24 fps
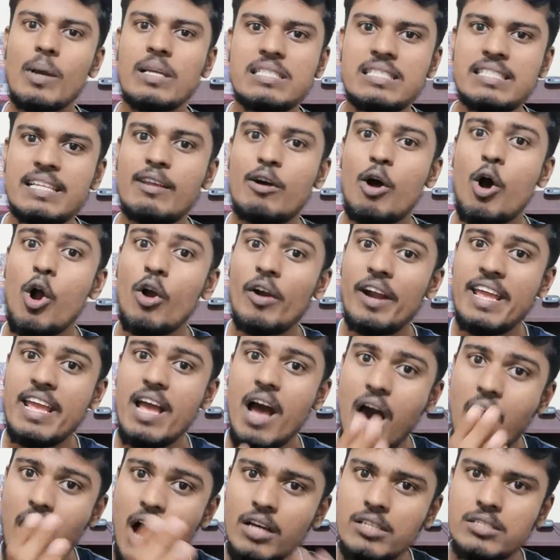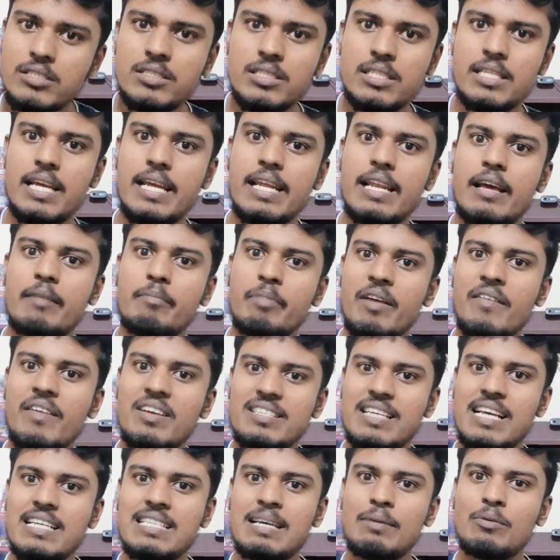questions that are already asked in a
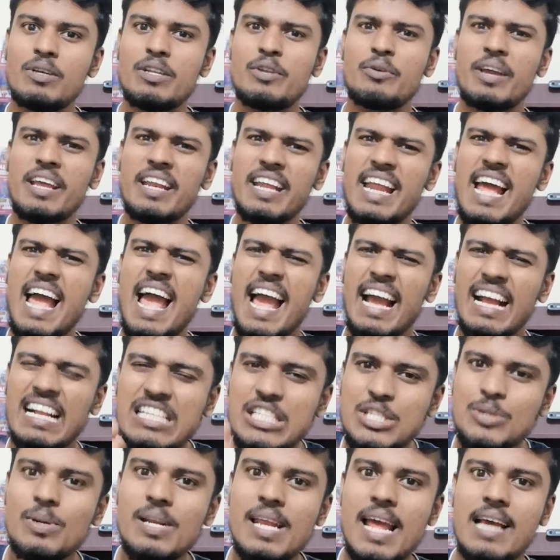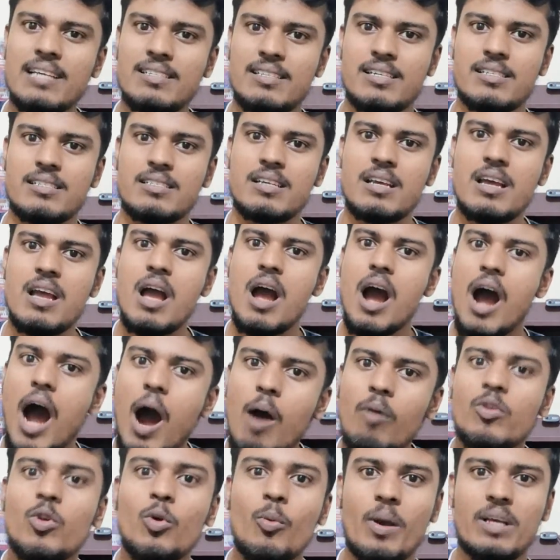previous exam, that you can actually assess
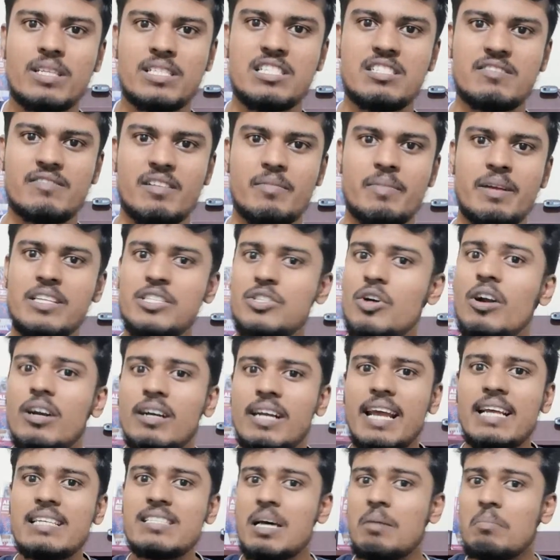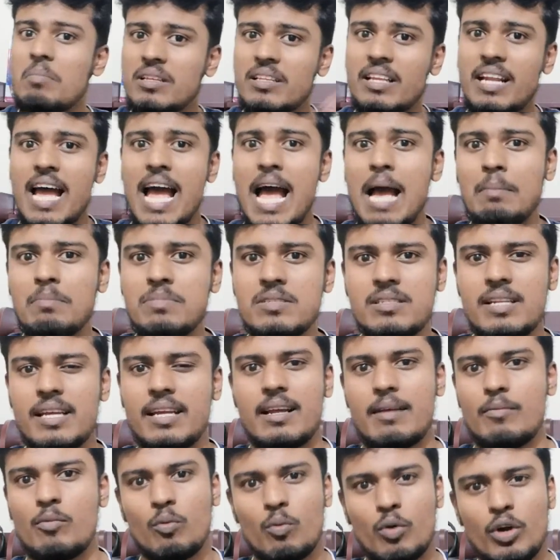how the questions will be. It's not like some other apps,
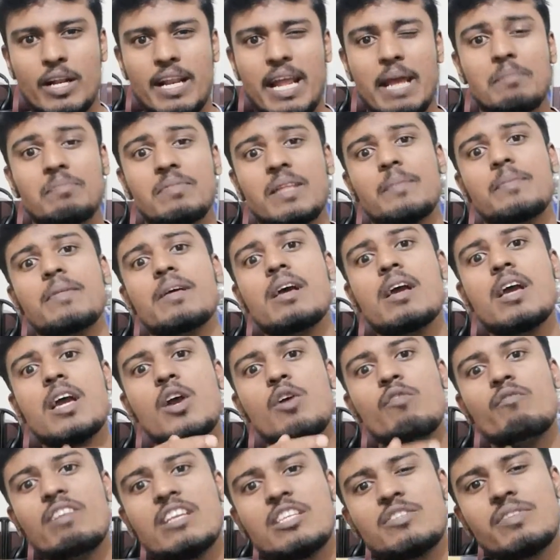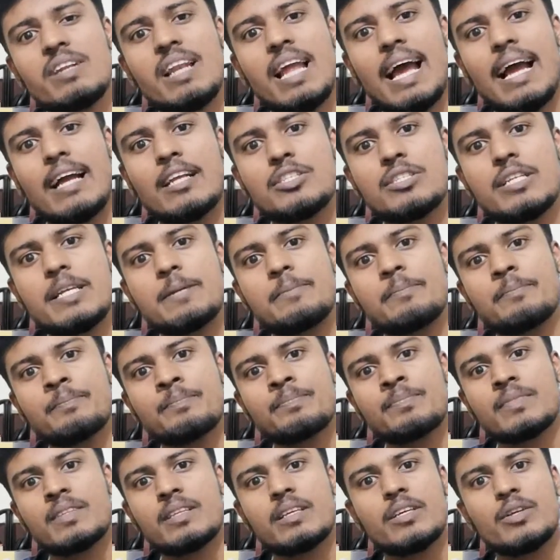like I won't name them, which will actually
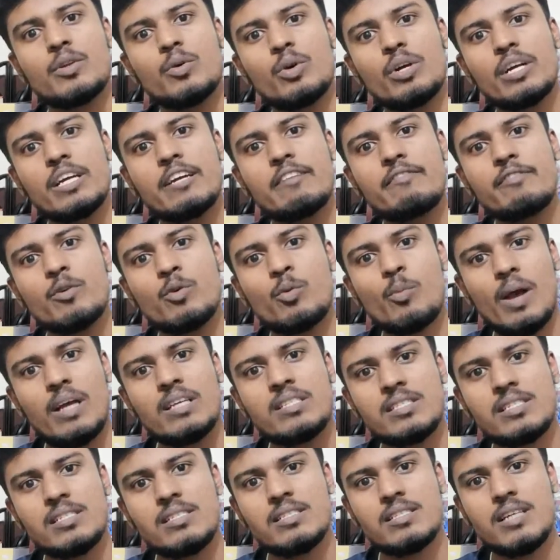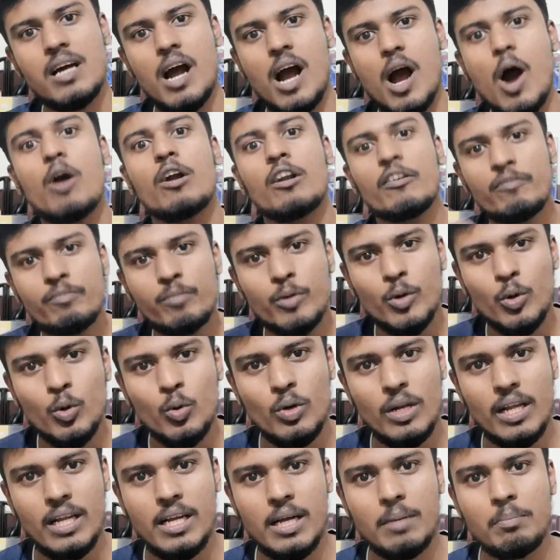give you questions out of
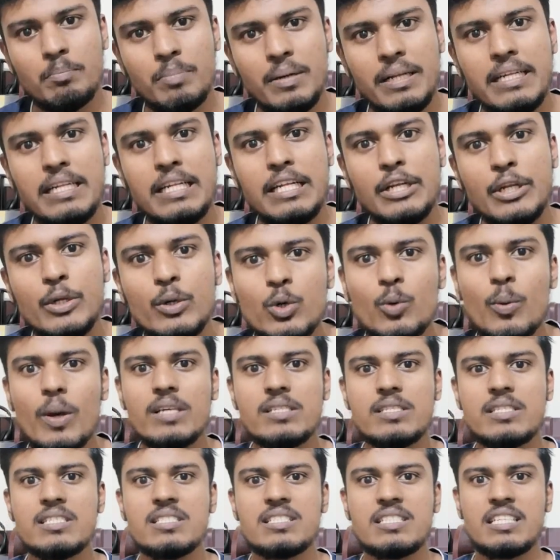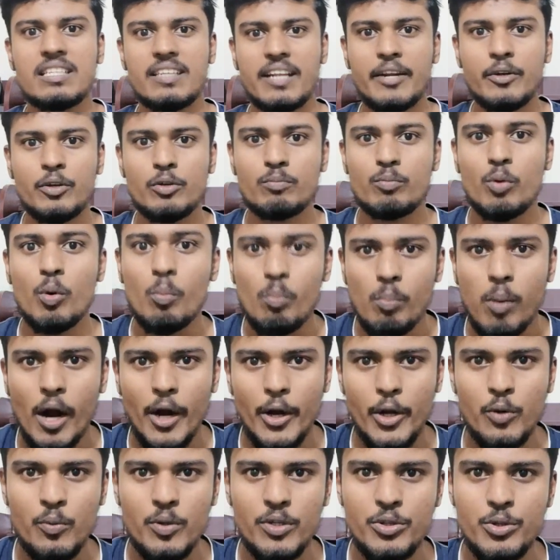blue, like completely new questions, and try to
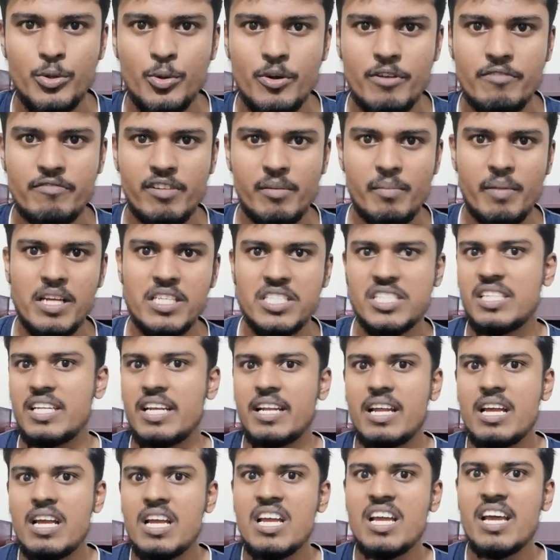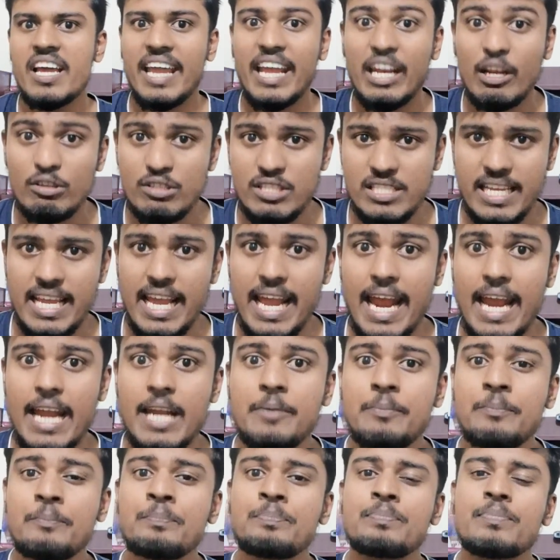bombard you with new information and get you
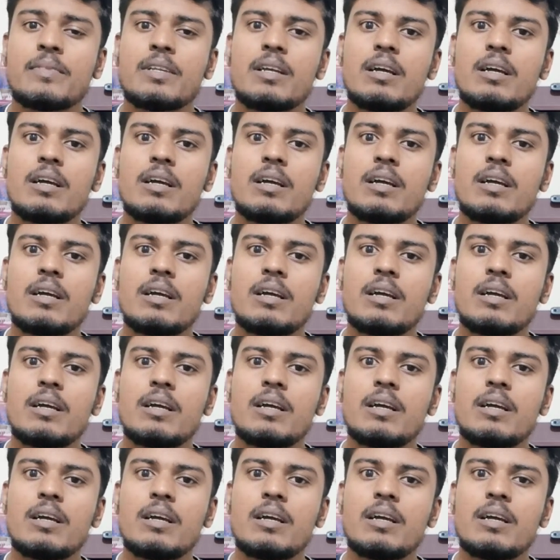scared.